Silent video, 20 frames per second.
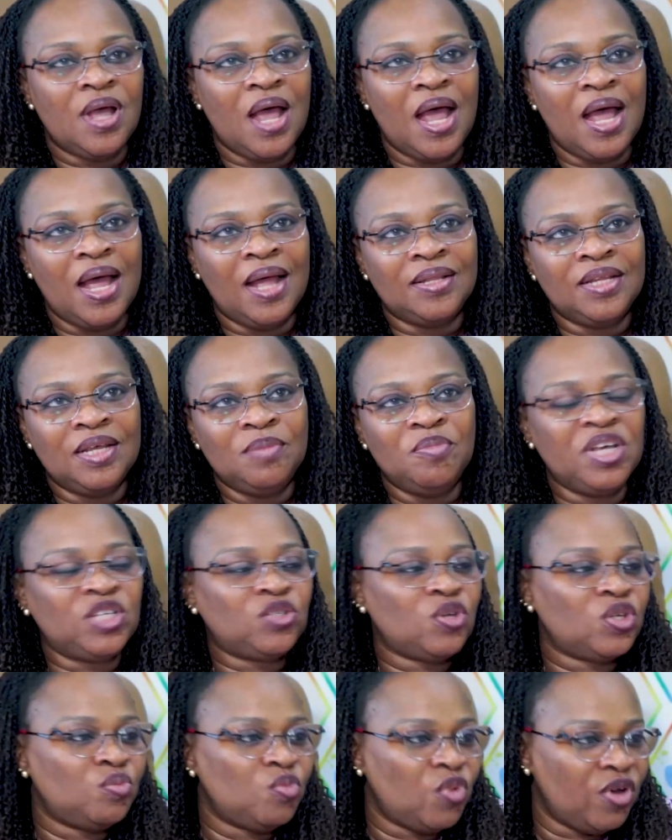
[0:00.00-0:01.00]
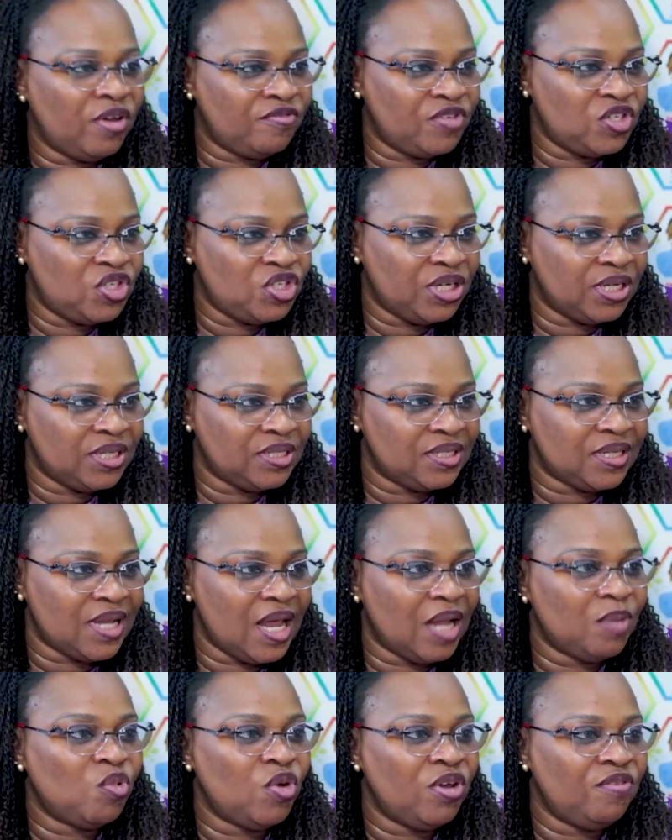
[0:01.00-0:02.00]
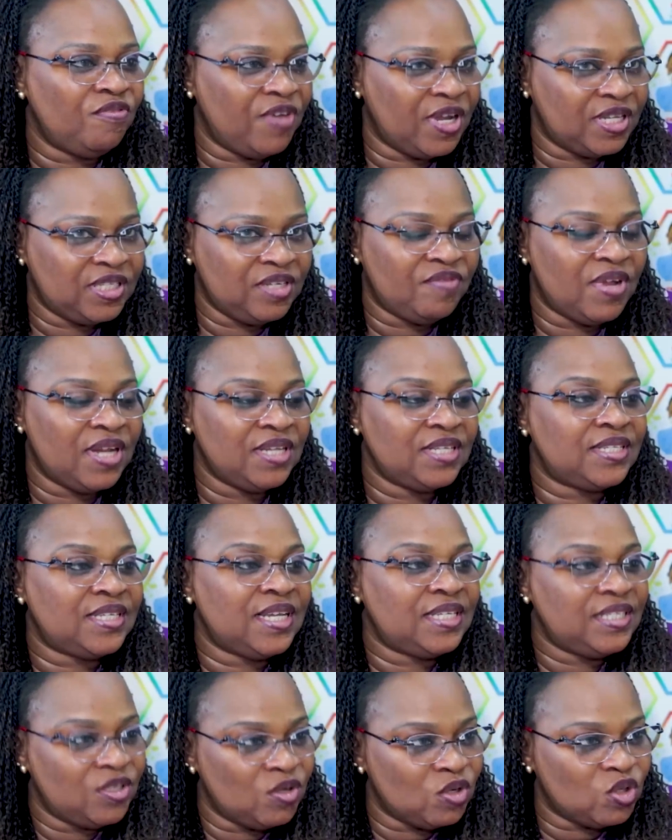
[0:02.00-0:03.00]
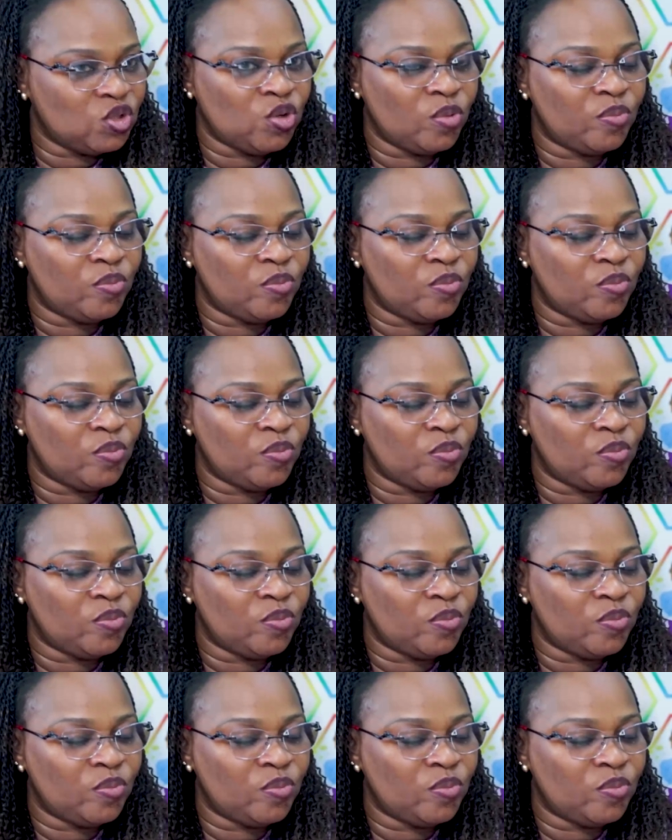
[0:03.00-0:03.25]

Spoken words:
And it makes us more efficient and more effective and setting us